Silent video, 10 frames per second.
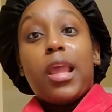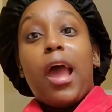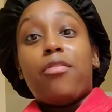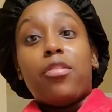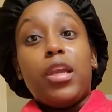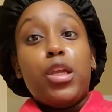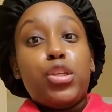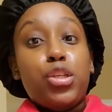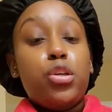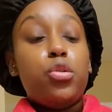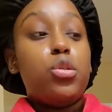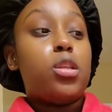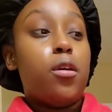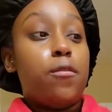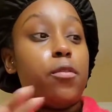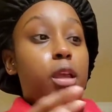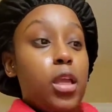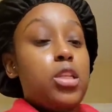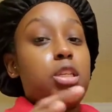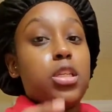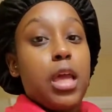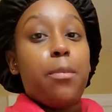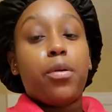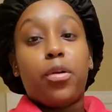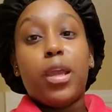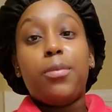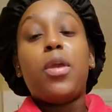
After each use of each type of cream,